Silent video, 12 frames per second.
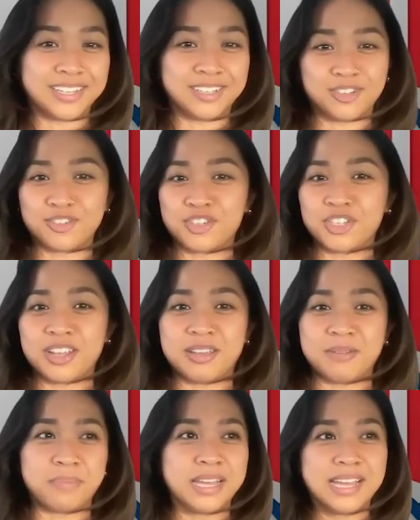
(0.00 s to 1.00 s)

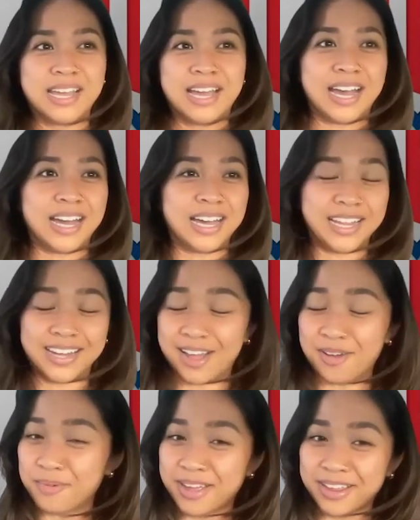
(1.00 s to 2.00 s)
internship,
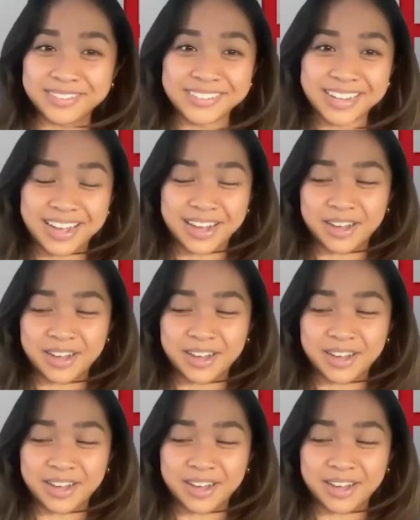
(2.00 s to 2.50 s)
not one.